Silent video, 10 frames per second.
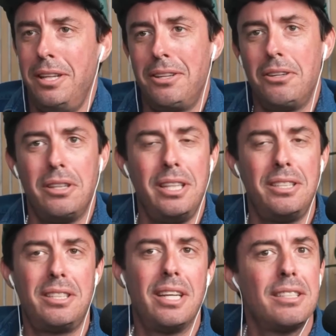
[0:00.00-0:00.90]
there are
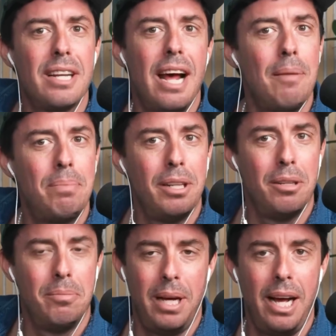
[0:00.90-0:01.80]
these things that happen in
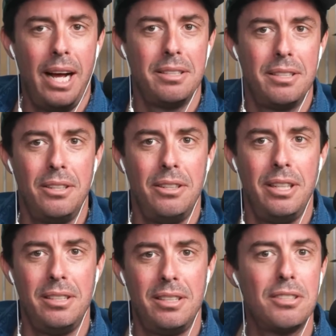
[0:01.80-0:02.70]
the past. There are
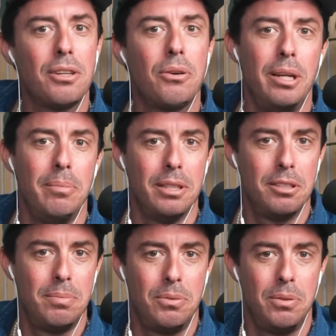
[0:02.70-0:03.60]
these
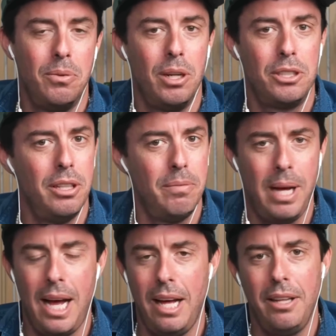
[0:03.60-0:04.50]
disagreements between Russia and
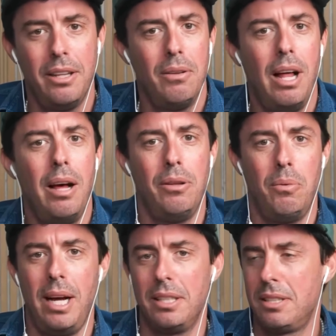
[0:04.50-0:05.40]
the
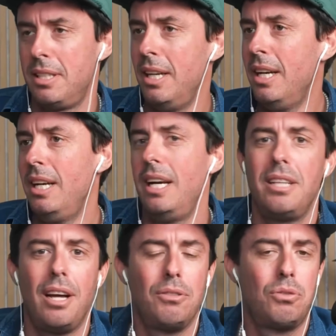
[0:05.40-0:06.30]
West. And
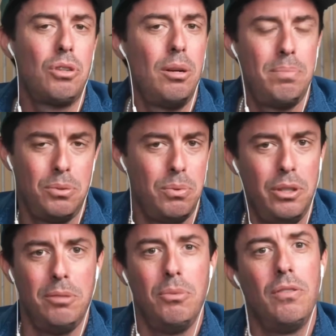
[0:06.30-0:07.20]
Donald Trump is
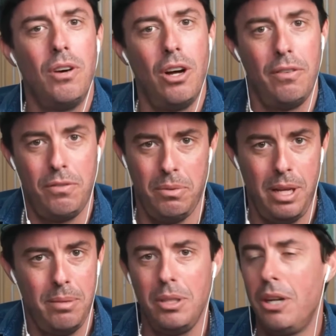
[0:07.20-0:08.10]
willing to move on from
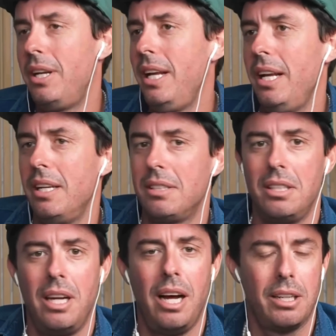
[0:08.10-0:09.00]
them. He is
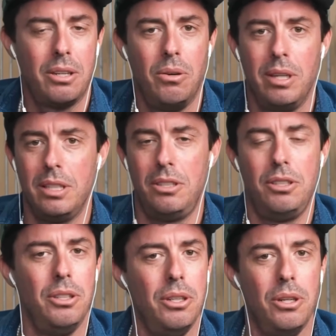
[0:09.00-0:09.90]
not going
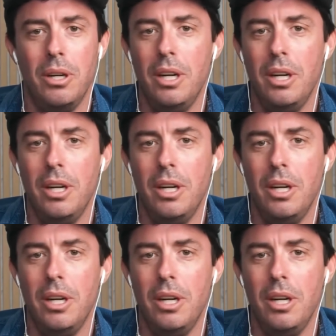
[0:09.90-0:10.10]
to,